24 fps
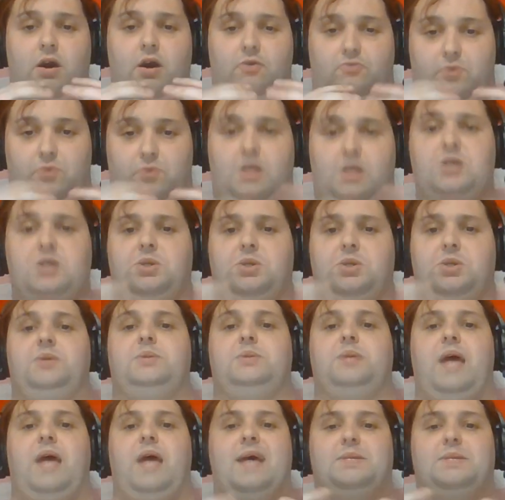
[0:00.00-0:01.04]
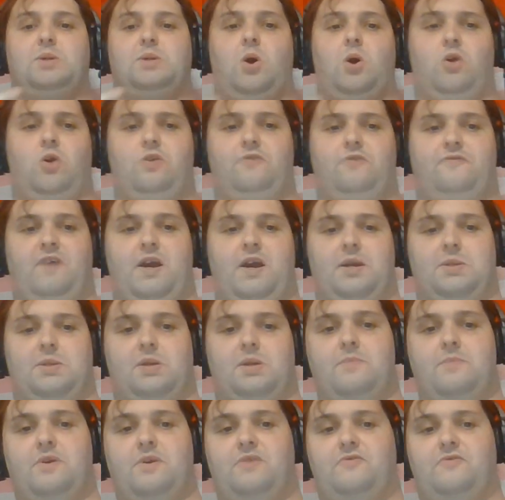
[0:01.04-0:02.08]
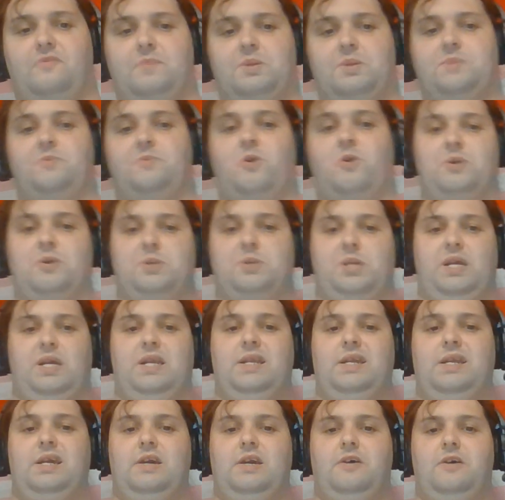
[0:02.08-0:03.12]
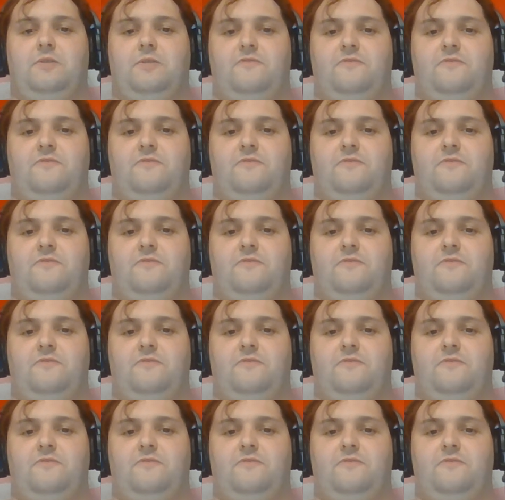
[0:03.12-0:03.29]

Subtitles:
as artifacts coming from as far as India,